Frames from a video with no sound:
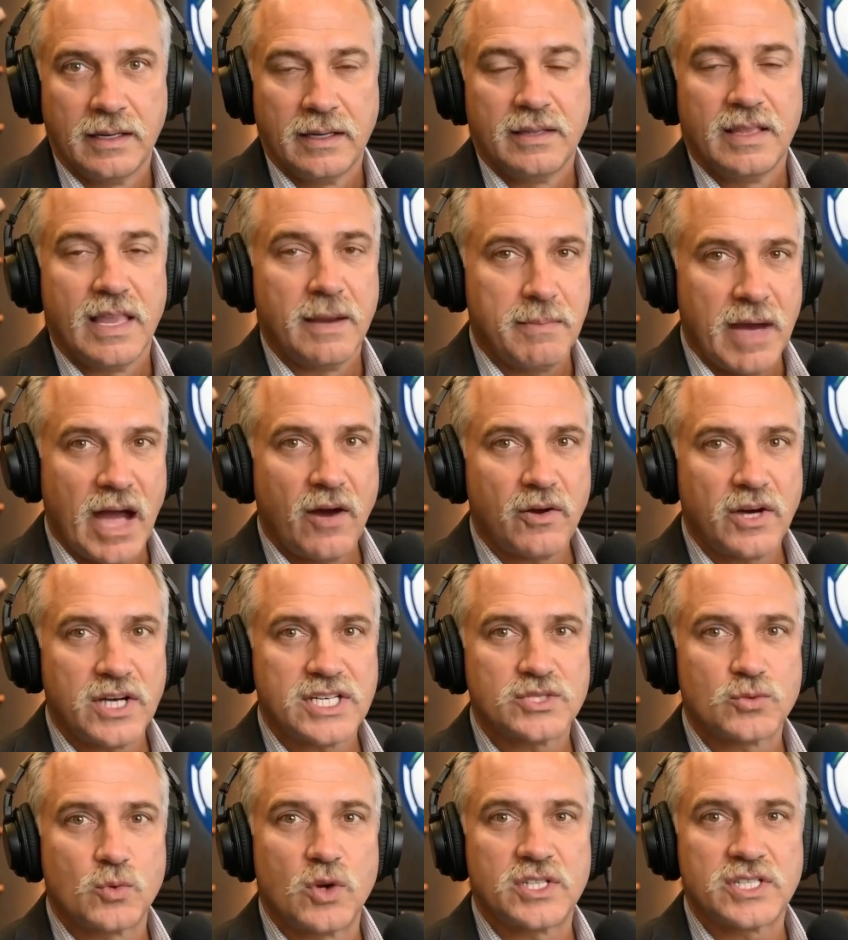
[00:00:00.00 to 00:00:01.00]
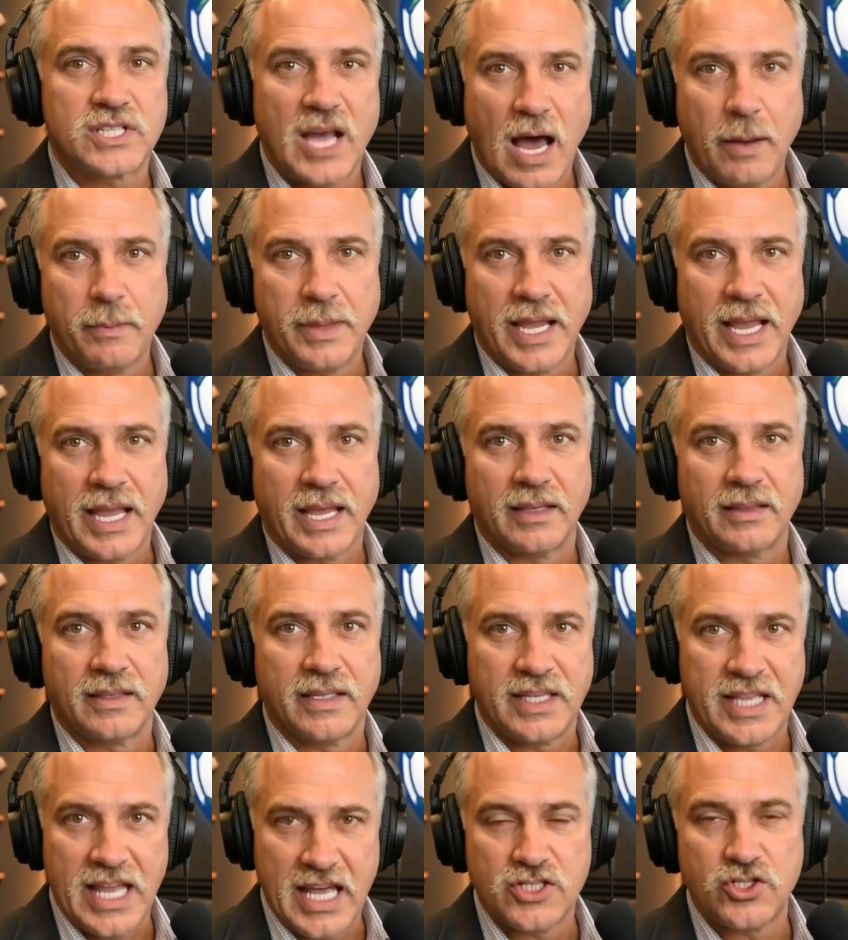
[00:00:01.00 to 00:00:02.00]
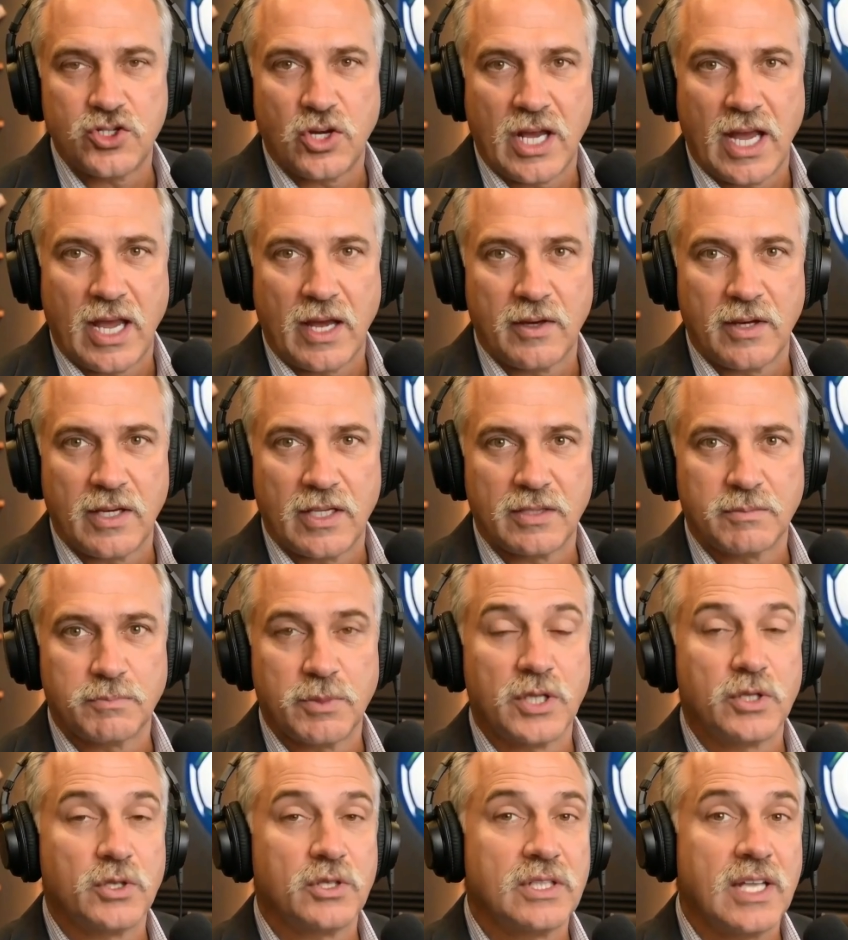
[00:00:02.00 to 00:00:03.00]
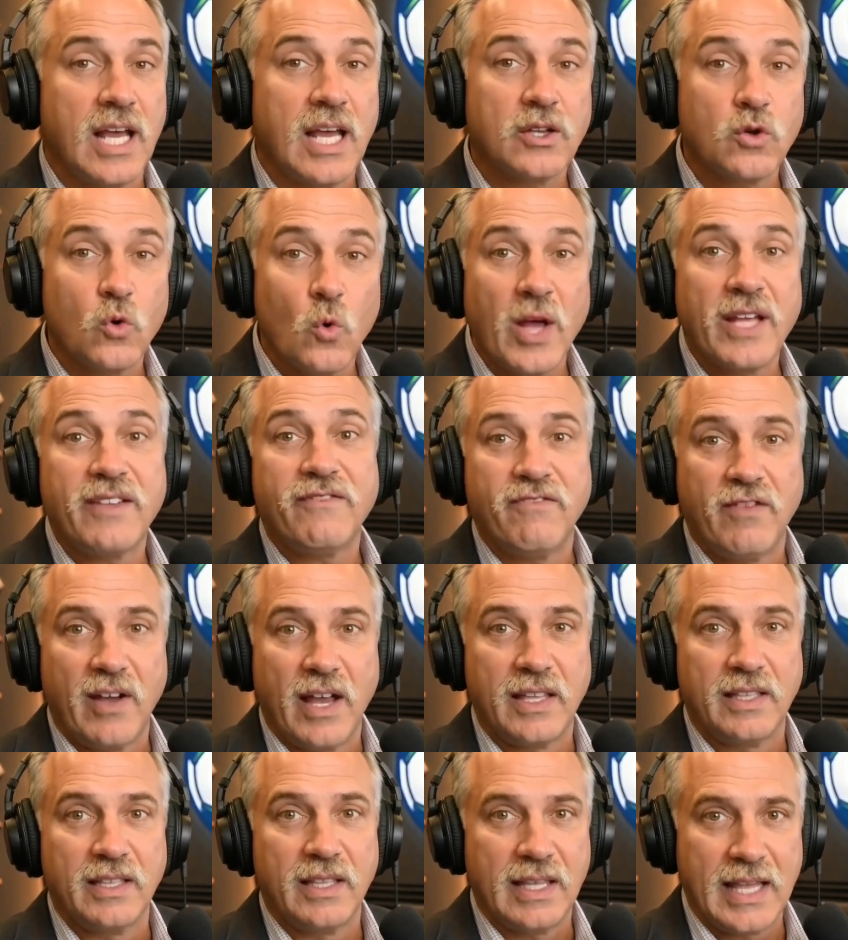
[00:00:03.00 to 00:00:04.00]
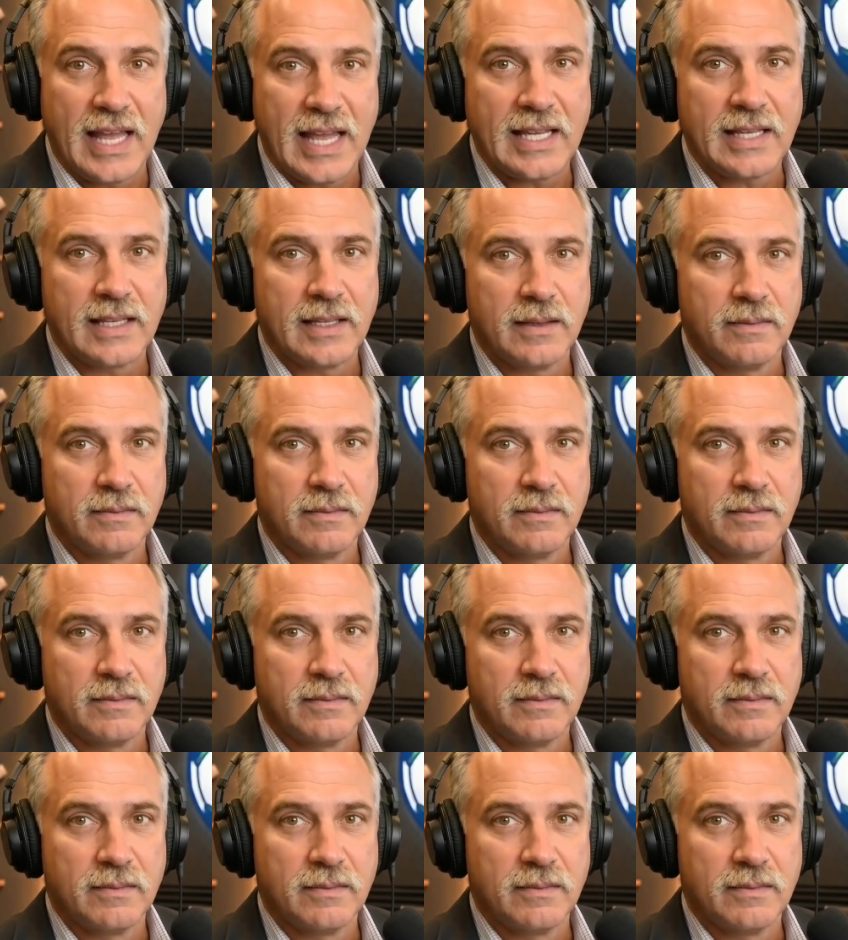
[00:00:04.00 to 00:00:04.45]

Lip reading: The Americans were dominating the danger areas but could not quite find the net.